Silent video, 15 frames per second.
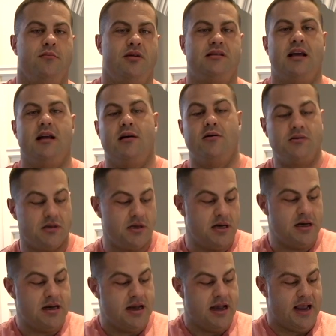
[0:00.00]
potatoes,
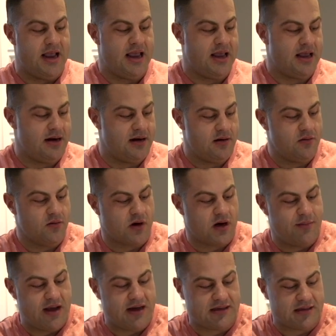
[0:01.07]
and we're
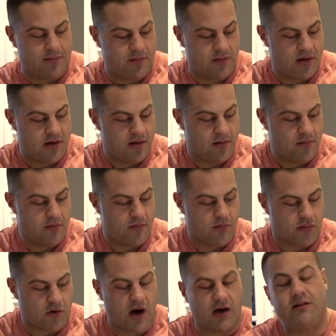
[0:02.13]
gonna make some
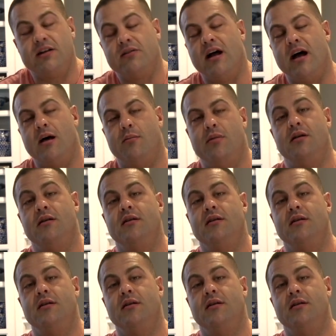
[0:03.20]
broccoli rabe